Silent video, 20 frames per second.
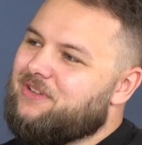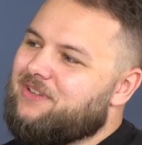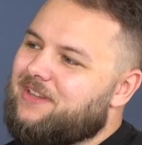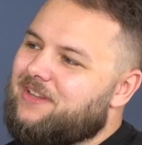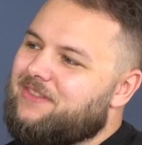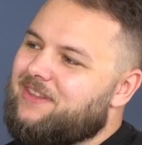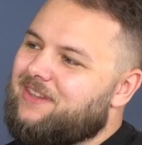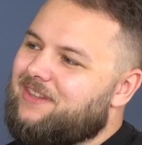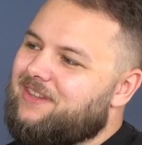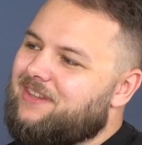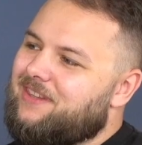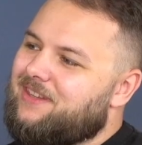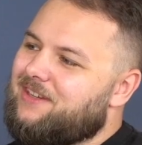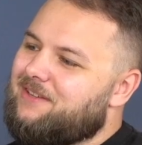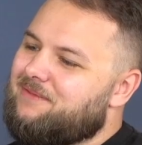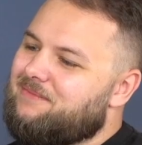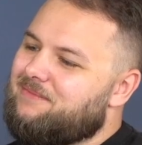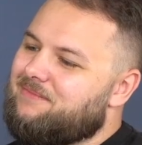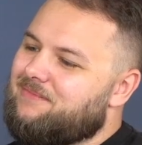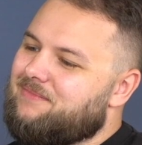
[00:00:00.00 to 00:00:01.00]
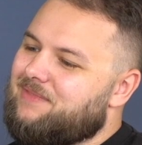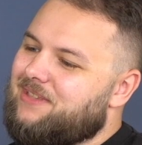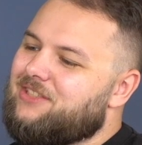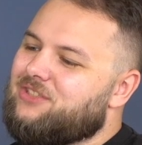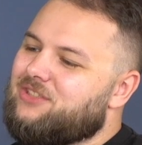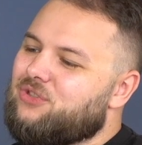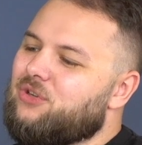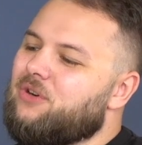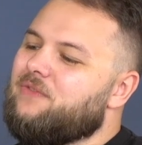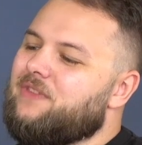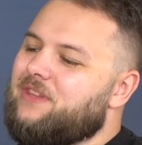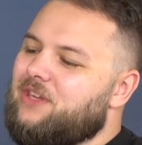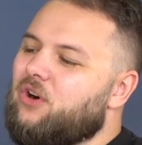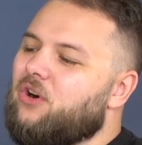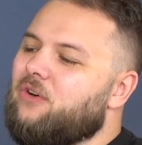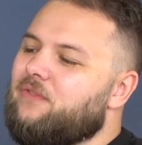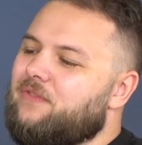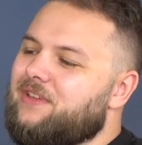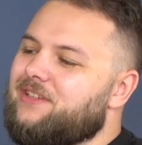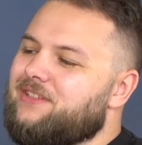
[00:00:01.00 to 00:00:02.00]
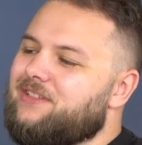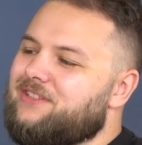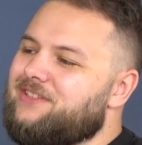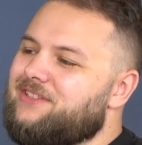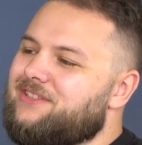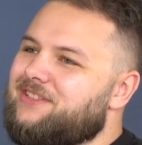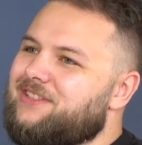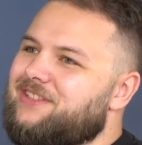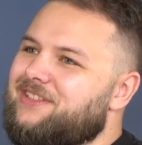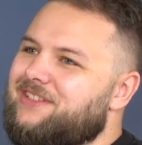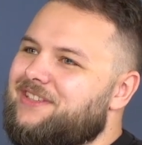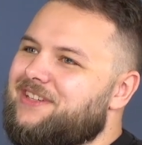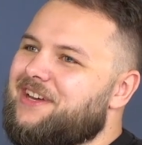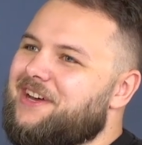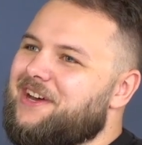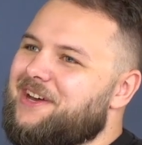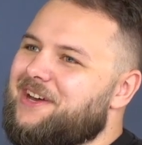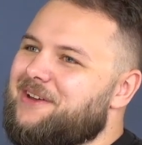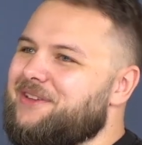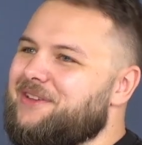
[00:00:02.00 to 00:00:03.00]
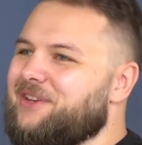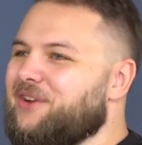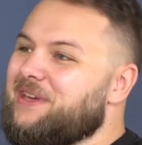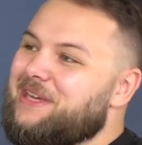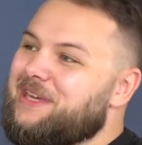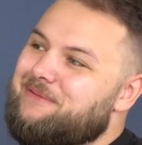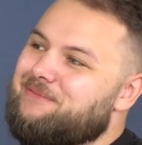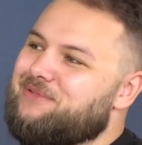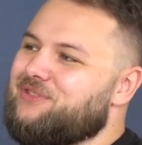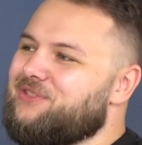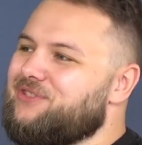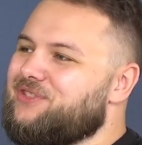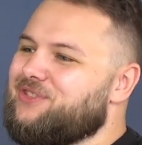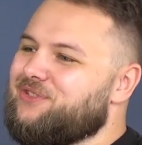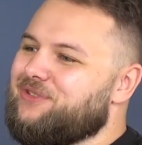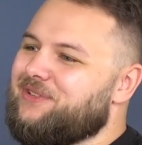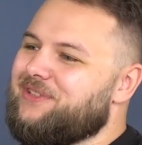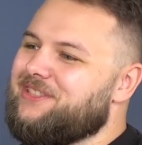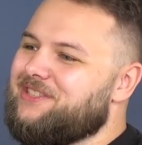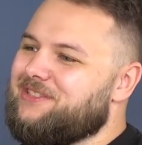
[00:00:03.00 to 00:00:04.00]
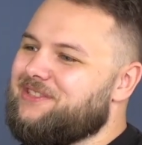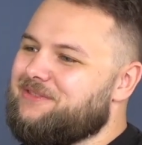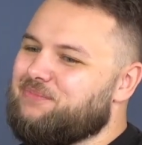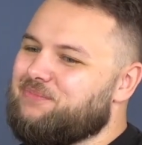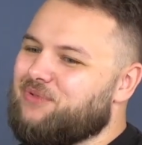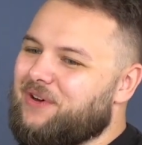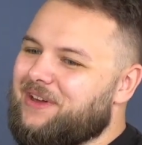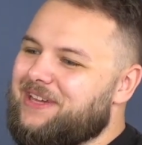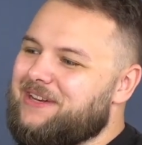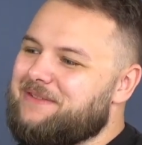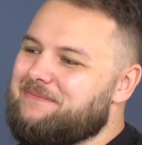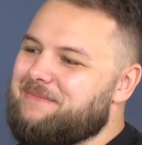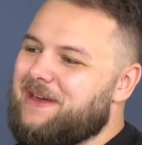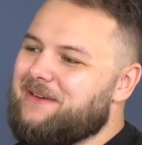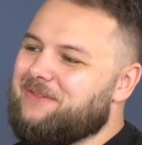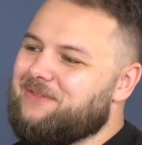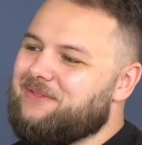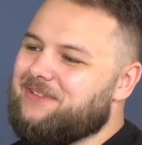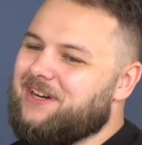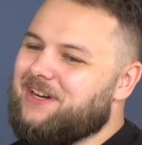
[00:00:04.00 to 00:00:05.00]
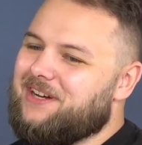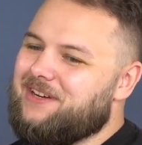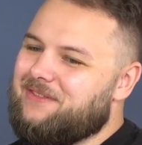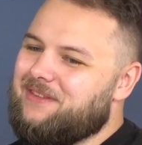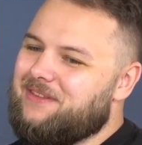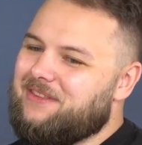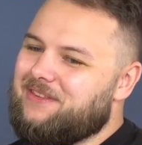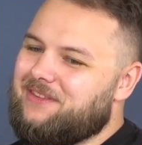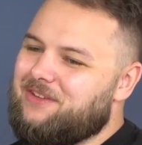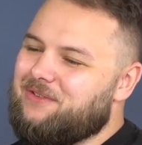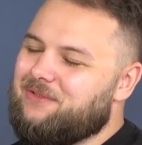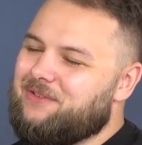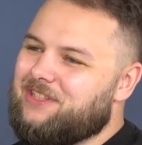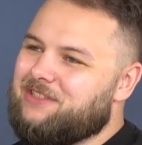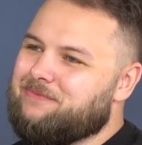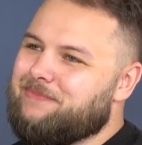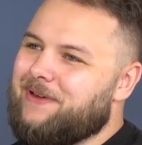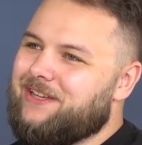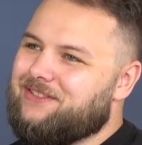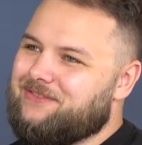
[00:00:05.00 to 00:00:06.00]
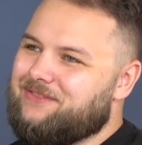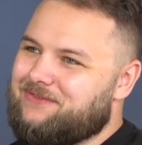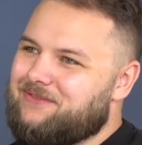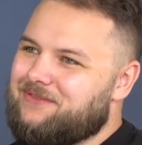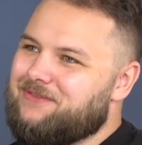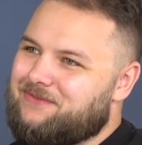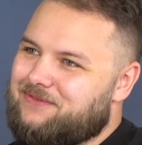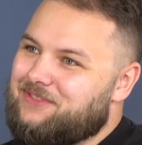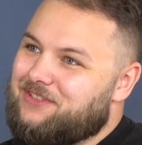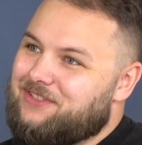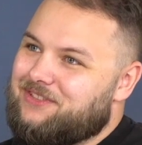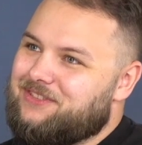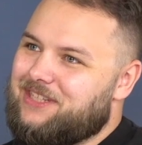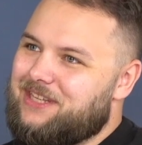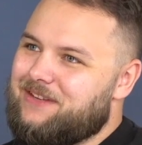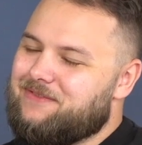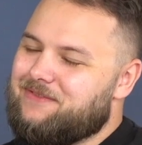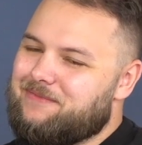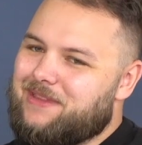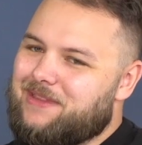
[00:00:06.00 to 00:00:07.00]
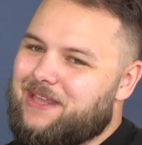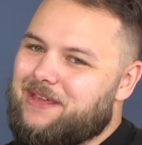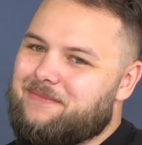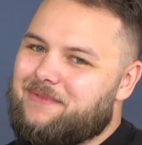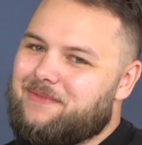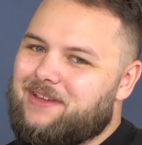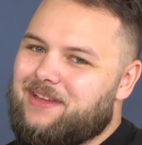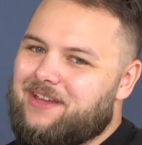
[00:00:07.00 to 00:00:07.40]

I think he's sort of the obvious, hipster's choice, Brighton method kind of thing that you would expect to see from them.